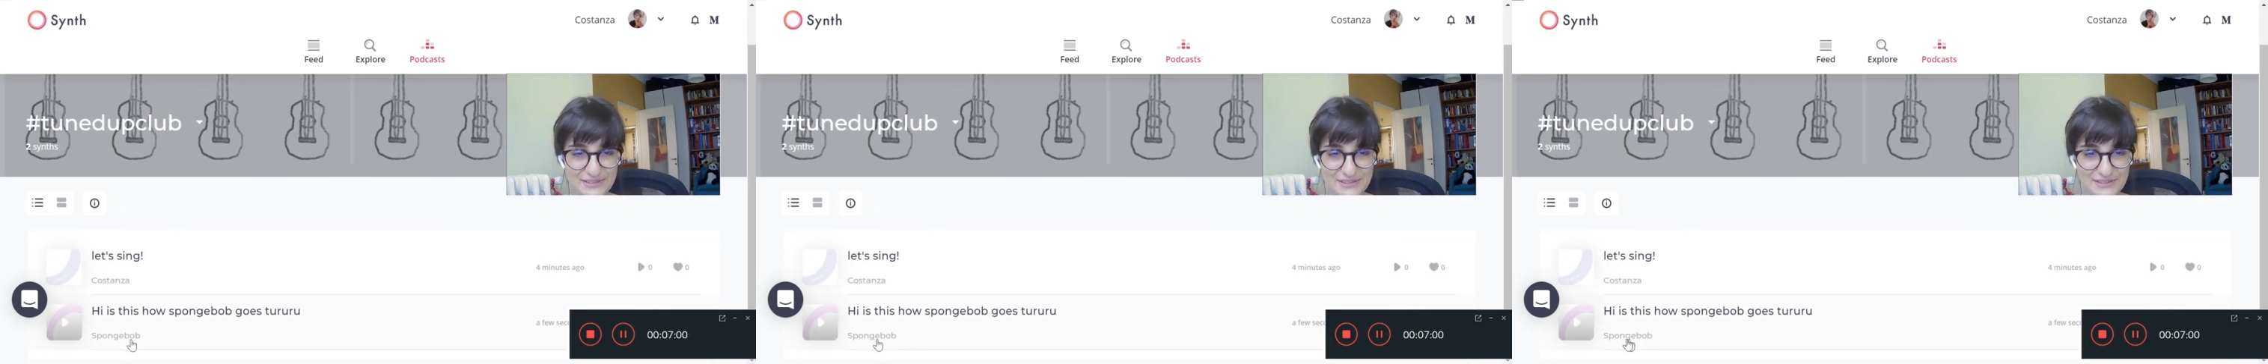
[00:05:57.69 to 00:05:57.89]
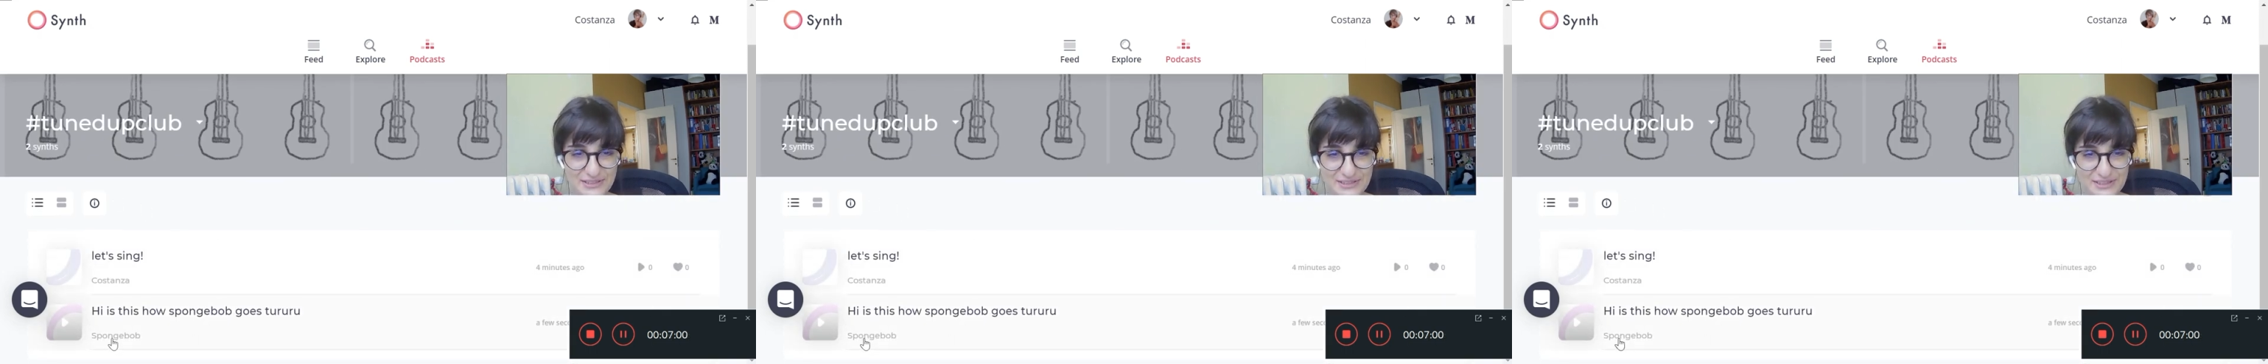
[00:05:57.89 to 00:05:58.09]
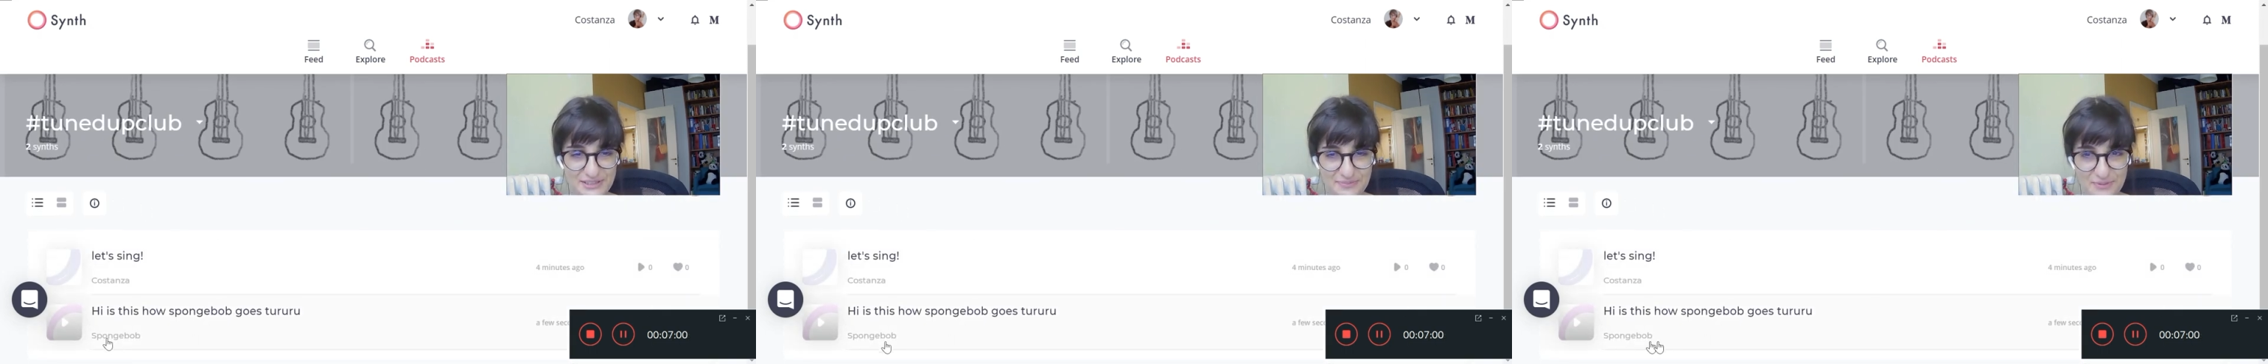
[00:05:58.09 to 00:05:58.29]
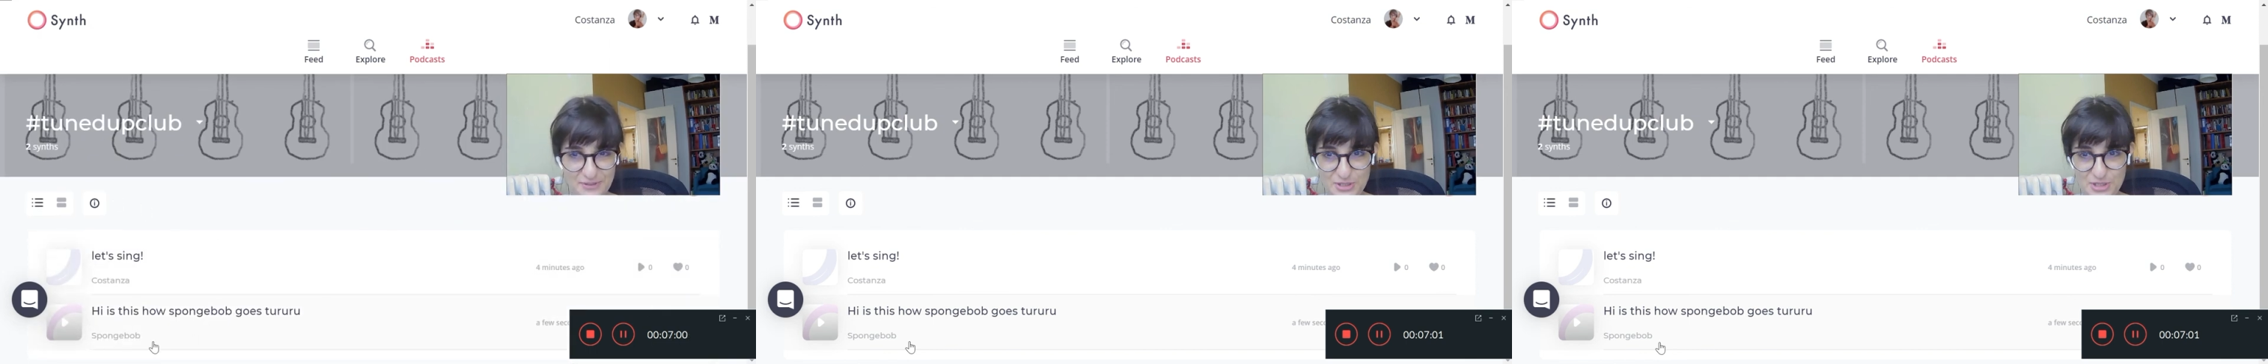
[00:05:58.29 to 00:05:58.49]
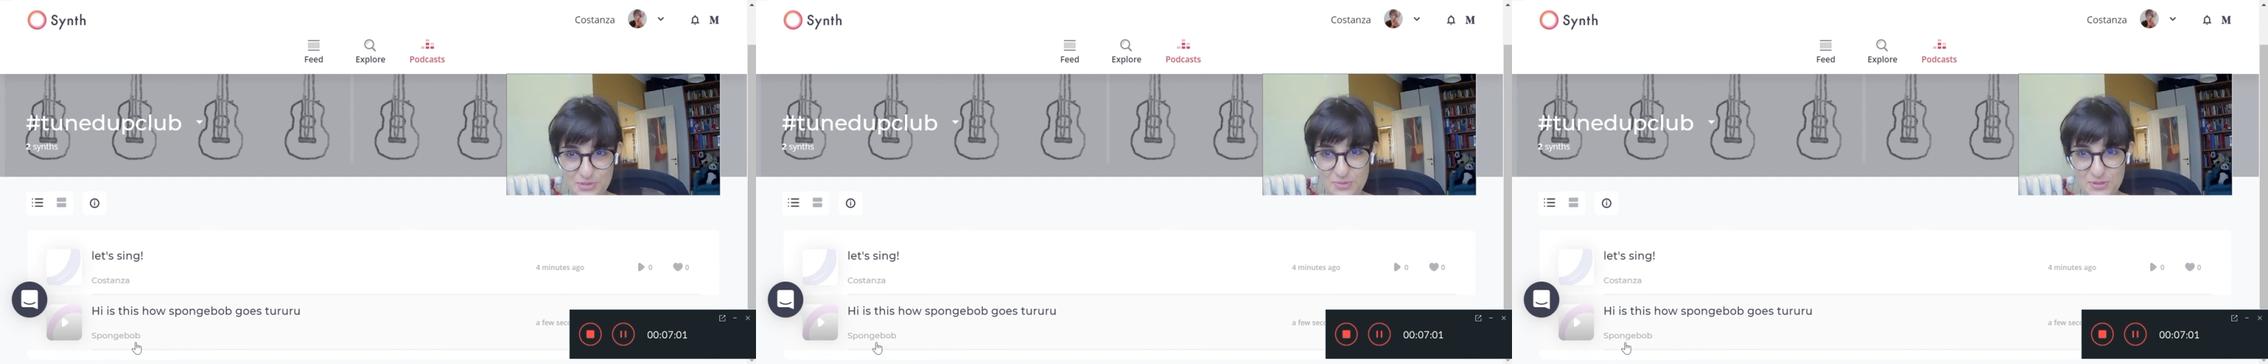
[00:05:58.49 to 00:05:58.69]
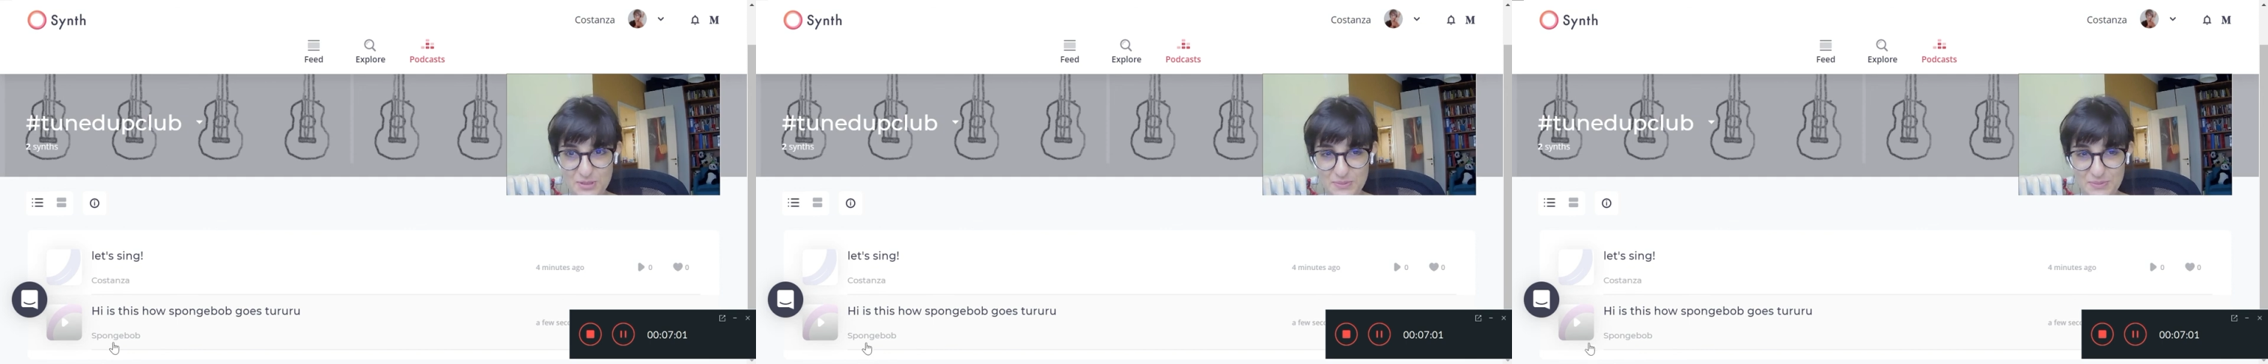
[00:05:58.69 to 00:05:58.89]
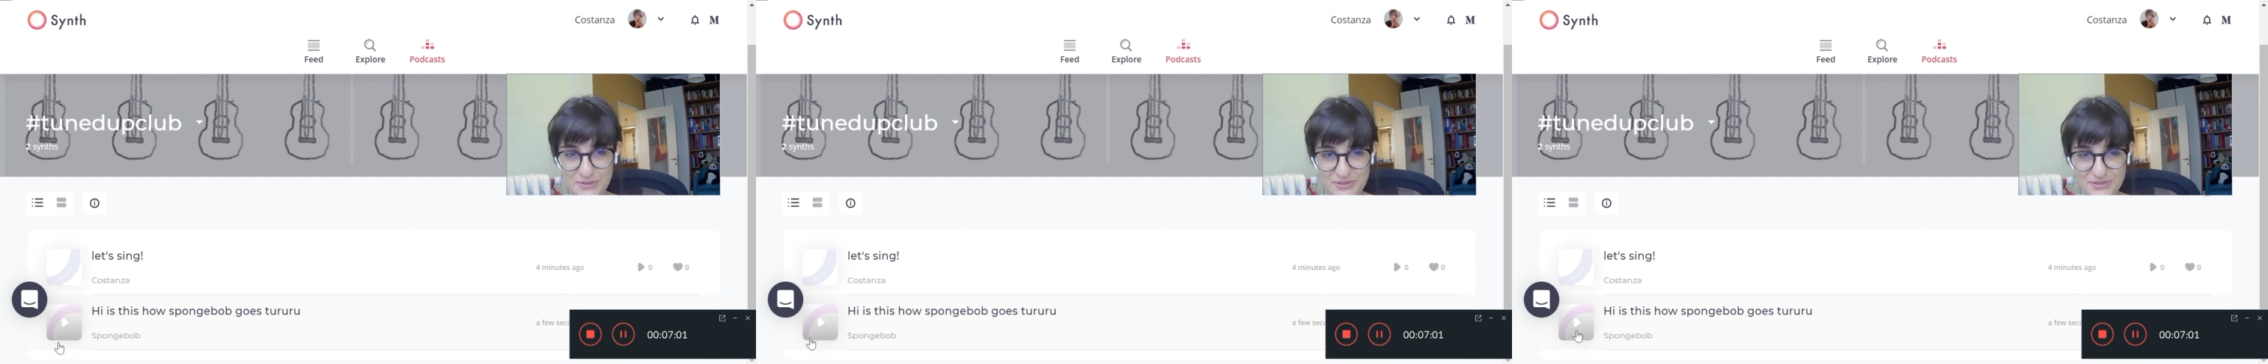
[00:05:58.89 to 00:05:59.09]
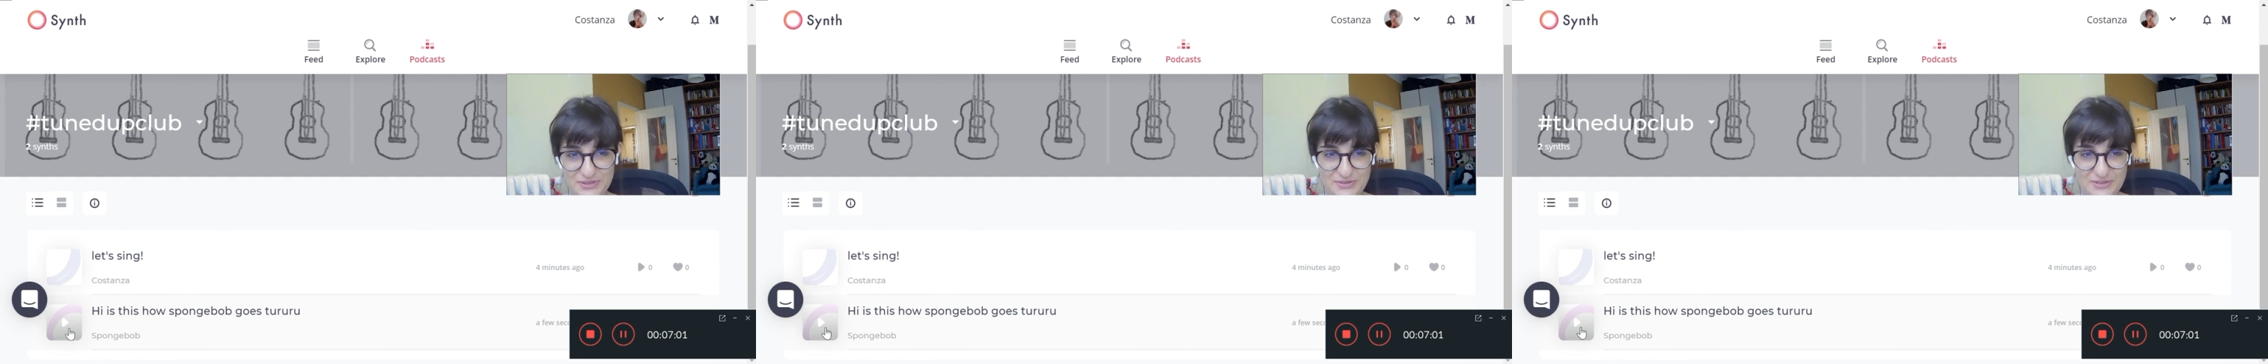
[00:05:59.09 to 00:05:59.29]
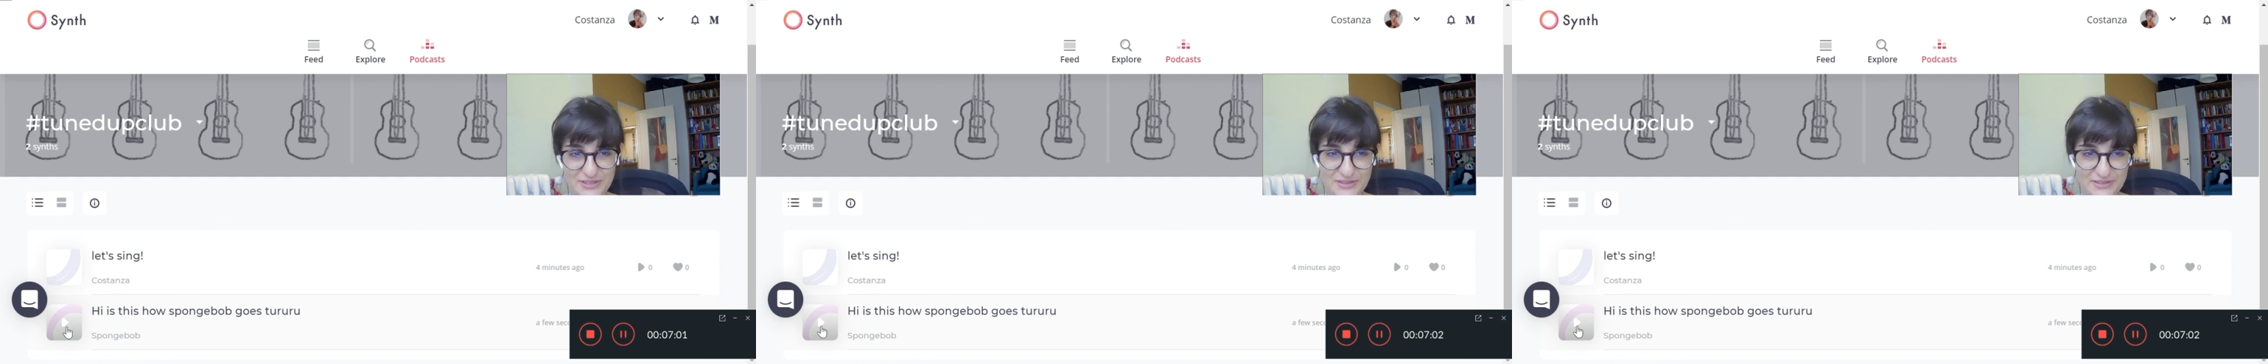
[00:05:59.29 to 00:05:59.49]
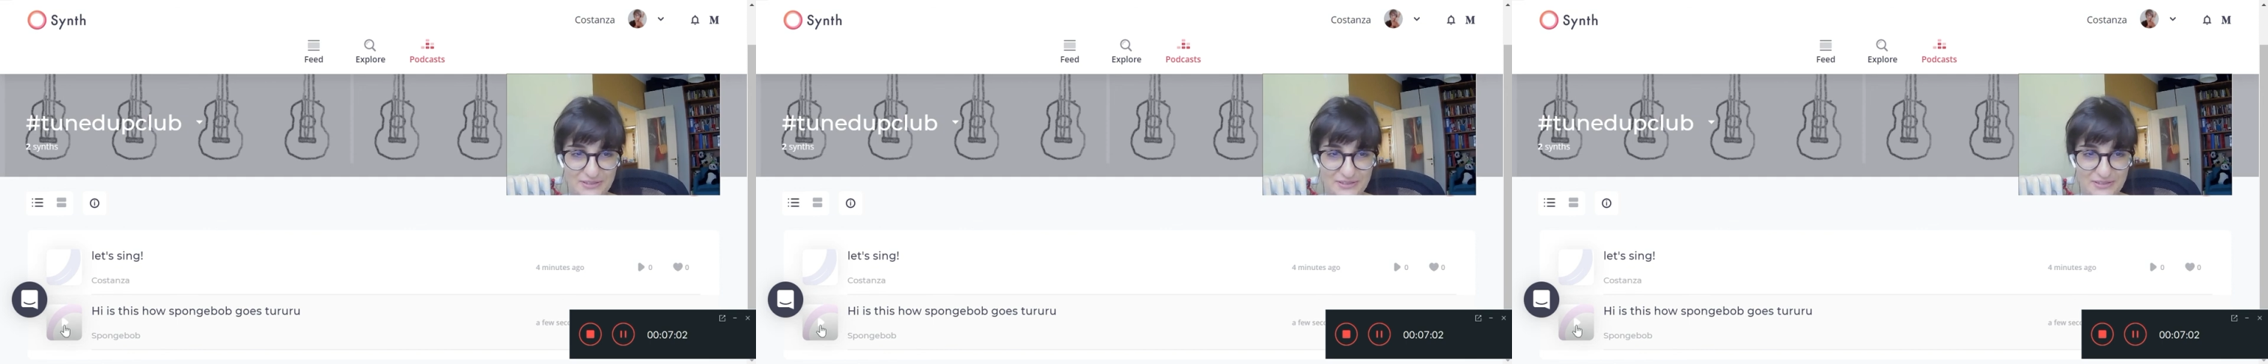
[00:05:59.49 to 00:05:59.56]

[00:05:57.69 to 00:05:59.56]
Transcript: that SpongeBob, the student,